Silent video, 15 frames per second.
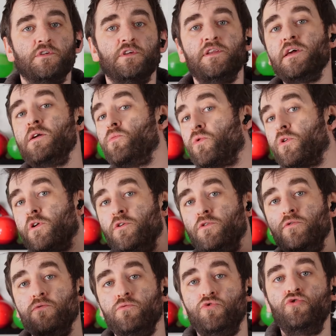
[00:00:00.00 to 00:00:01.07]
Today we're going
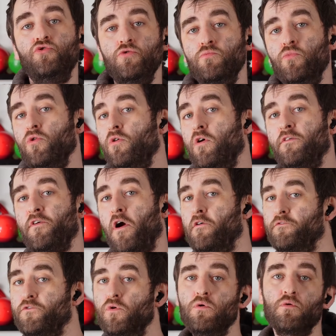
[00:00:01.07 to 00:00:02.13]
to do two more of our
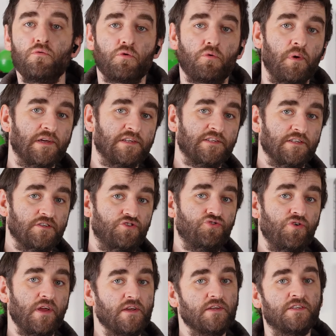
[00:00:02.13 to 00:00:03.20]
viewer requested
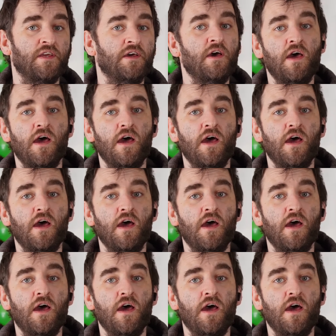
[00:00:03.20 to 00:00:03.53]
tricks,